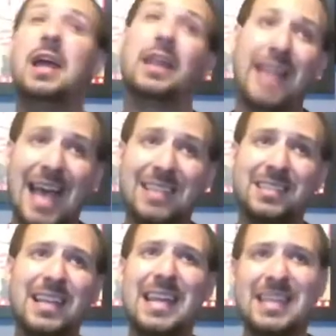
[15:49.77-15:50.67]

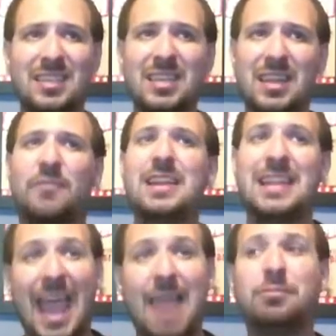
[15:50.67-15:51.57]
Lastly is the different
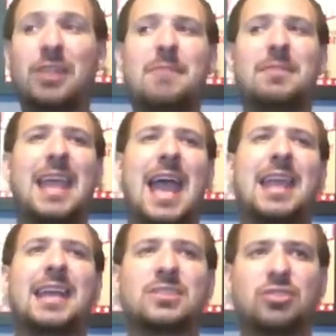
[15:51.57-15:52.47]
gameplay
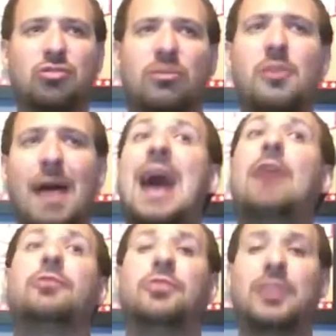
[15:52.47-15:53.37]
mechanics
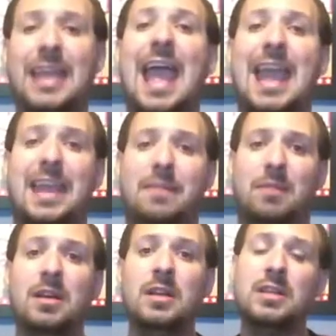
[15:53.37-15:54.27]
throughout the game.
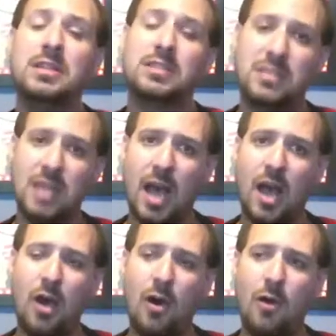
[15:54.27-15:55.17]
So,
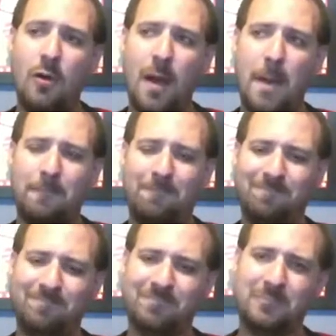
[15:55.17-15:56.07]
I
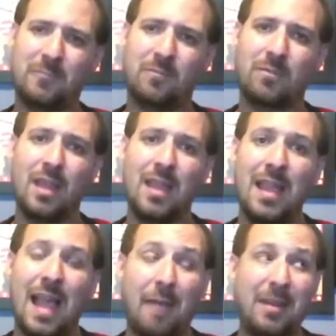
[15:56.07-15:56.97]

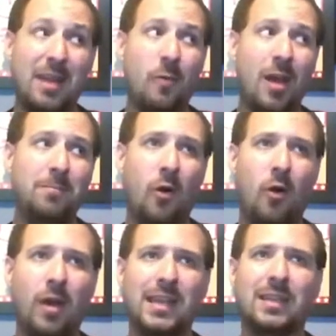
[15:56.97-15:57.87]
mean, at one
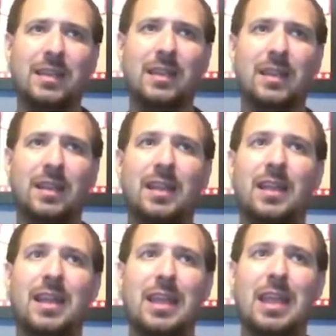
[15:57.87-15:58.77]
point,
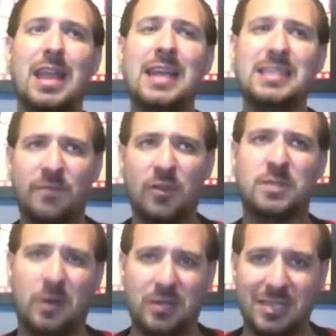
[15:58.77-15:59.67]
it's a first-person